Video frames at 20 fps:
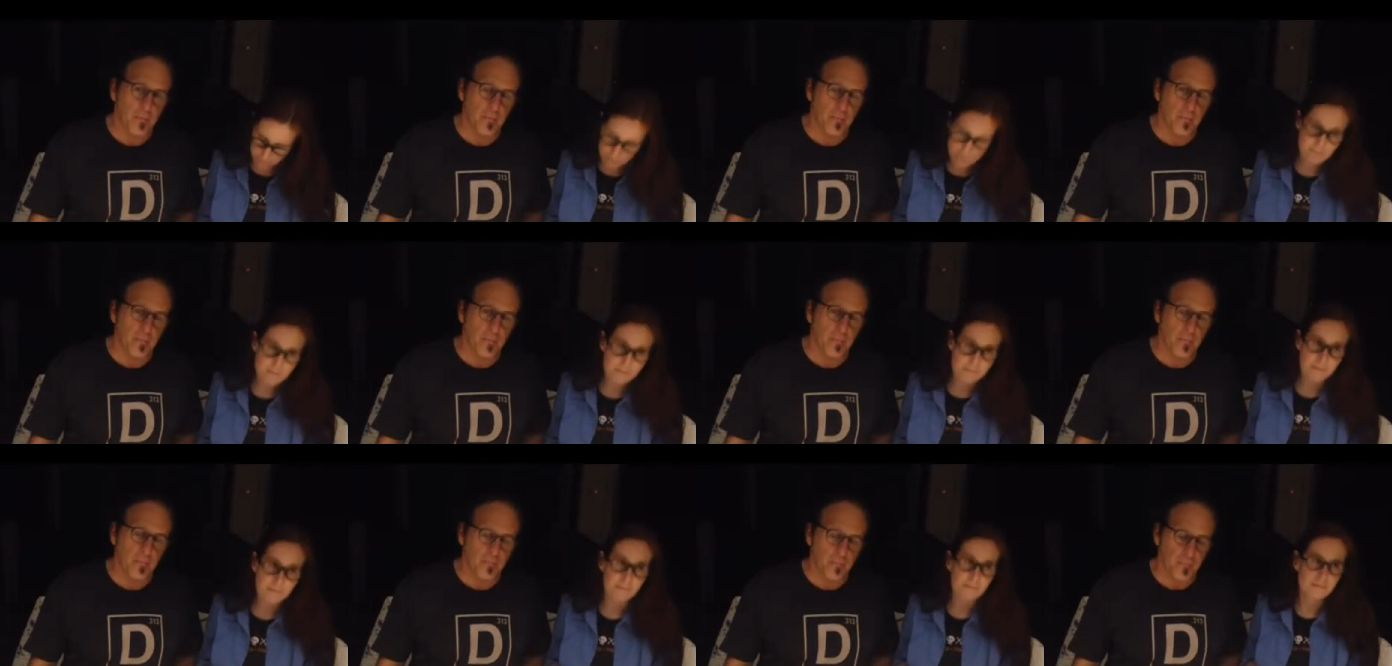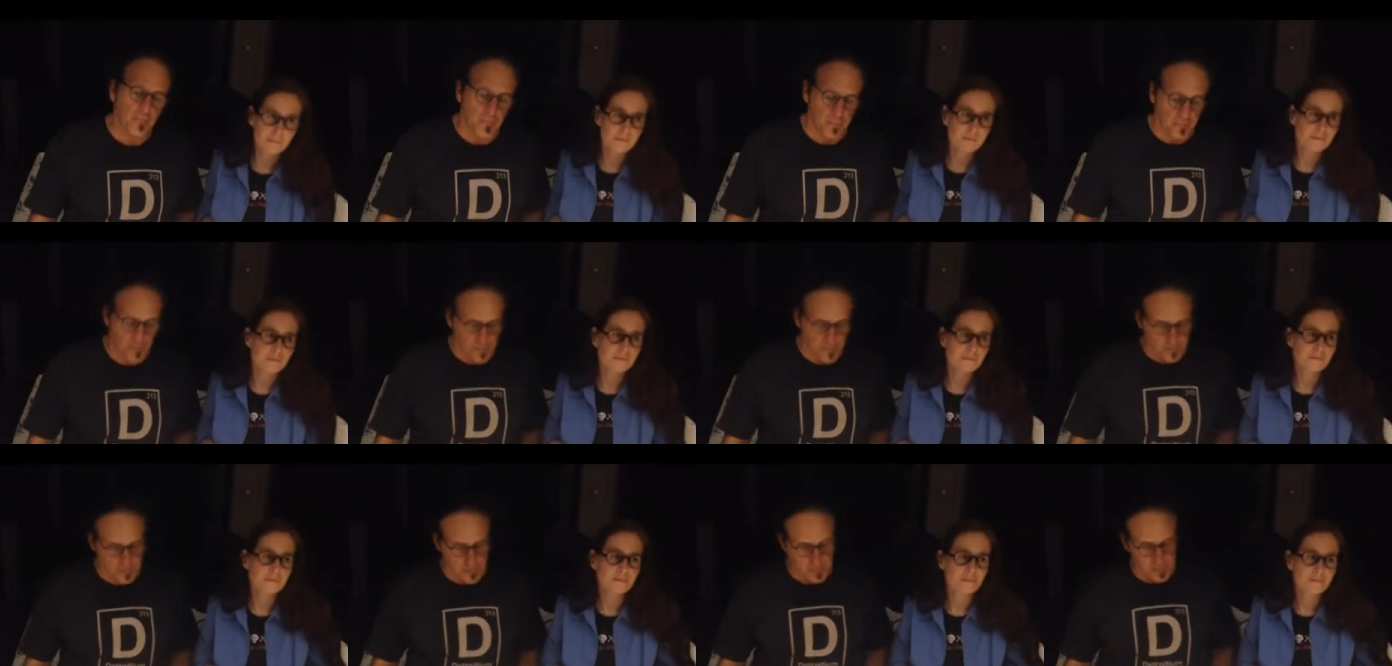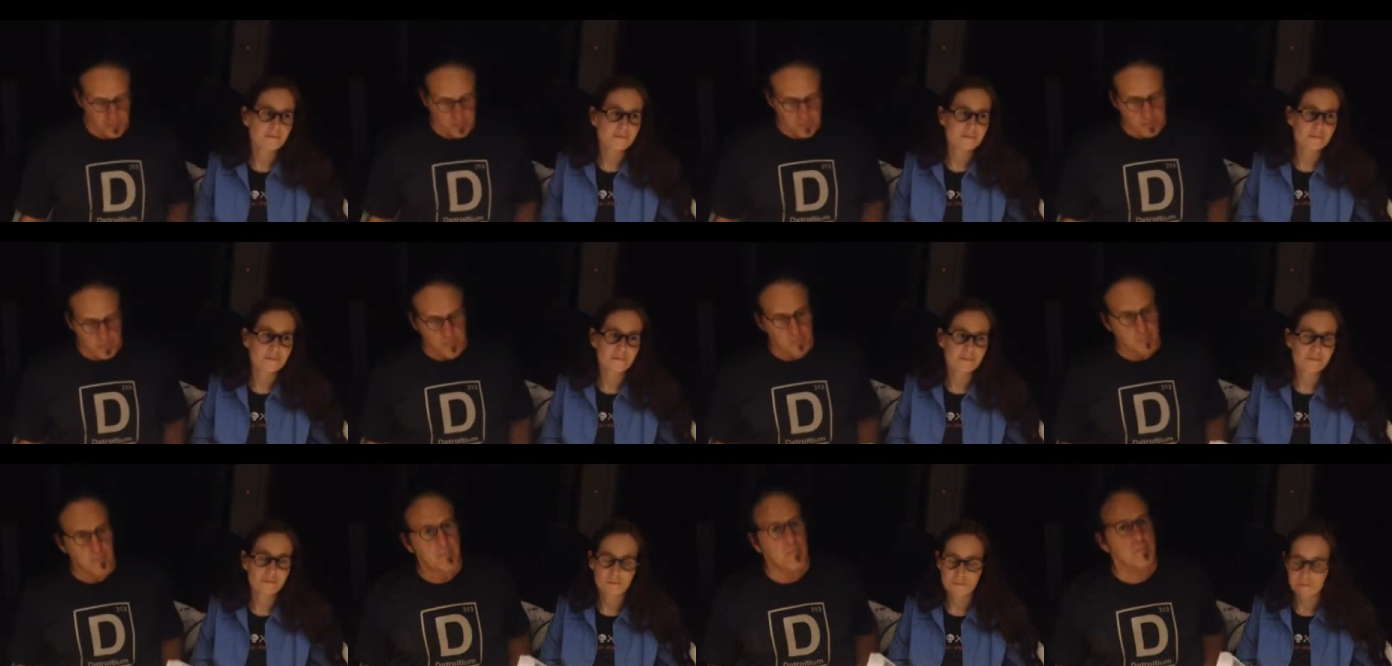
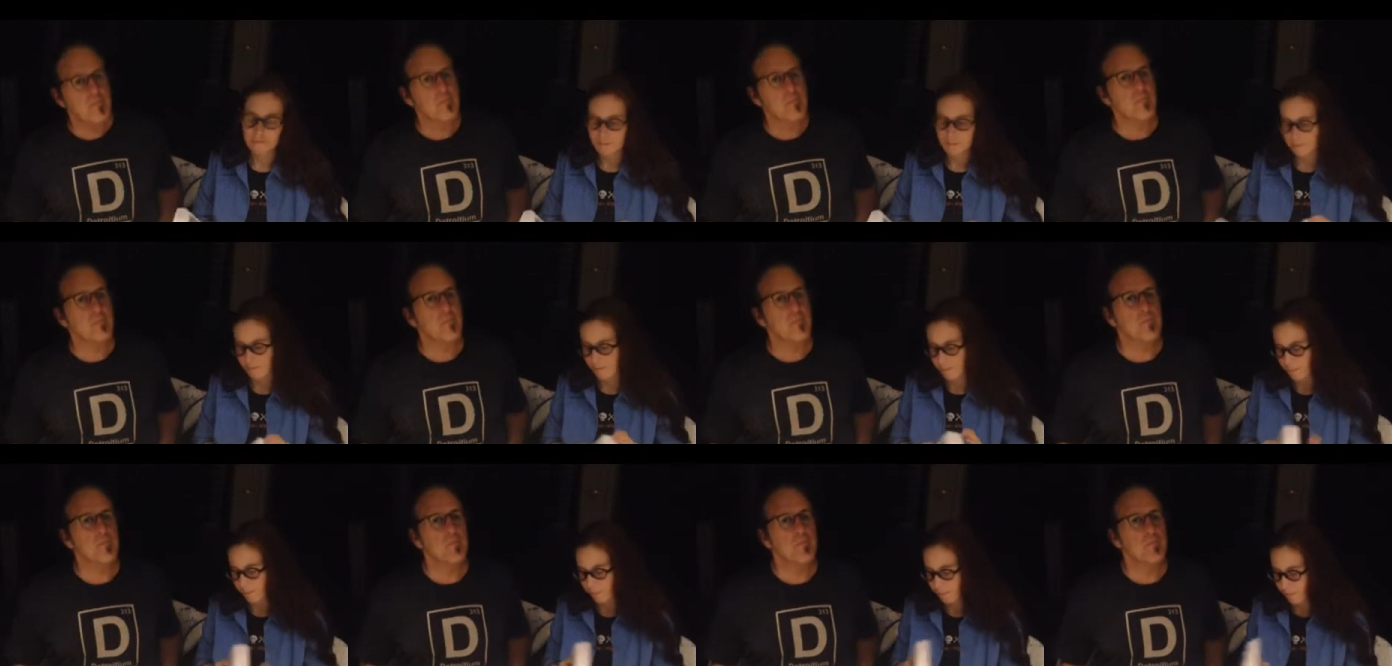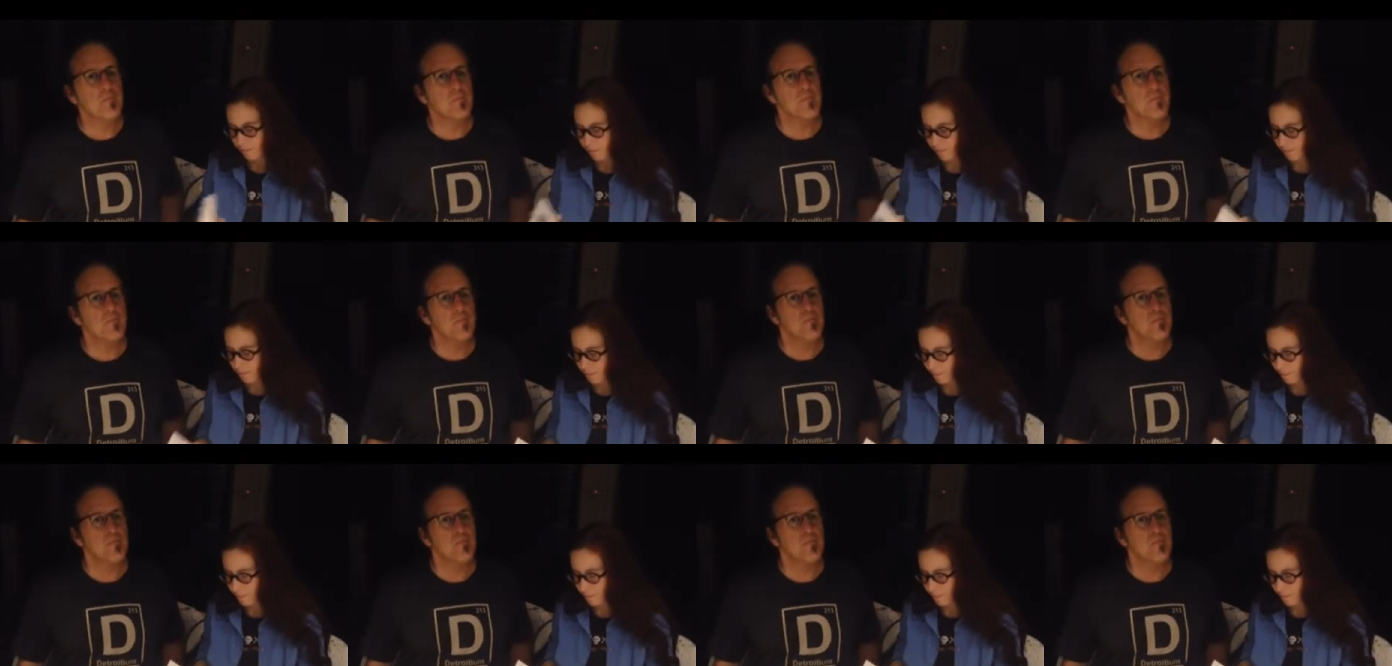No one is speaking in this clip.